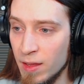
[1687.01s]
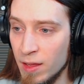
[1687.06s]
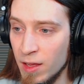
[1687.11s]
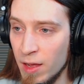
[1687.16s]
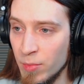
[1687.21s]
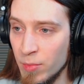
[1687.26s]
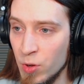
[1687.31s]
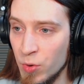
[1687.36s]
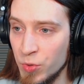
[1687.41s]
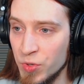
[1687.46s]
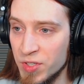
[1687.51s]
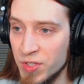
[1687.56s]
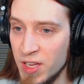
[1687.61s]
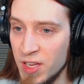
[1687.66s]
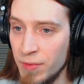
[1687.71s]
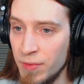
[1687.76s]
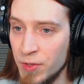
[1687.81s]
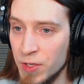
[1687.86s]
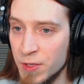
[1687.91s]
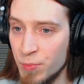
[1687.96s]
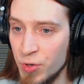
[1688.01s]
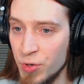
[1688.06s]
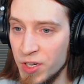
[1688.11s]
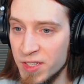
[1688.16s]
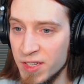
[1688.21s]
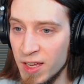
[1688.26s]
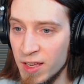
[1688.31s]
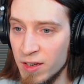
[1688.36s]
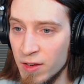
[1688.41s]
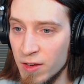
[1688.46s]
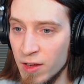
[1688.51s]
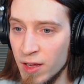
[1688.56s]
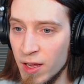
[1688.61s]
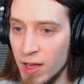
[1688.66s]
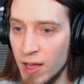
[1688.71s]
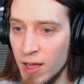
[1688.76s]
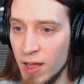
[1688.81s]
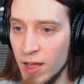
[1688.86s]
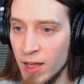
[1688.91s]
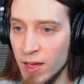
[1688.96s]
I'm going to save this preset.
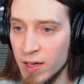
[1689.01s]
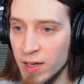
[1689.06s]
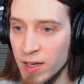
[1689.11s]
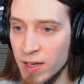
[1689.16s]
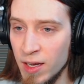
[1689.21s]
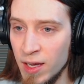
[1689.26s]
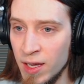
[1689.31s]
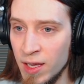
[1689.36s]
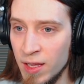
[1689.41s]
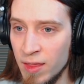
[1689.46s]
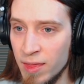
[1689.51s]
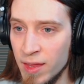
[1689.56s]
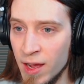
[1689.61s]
And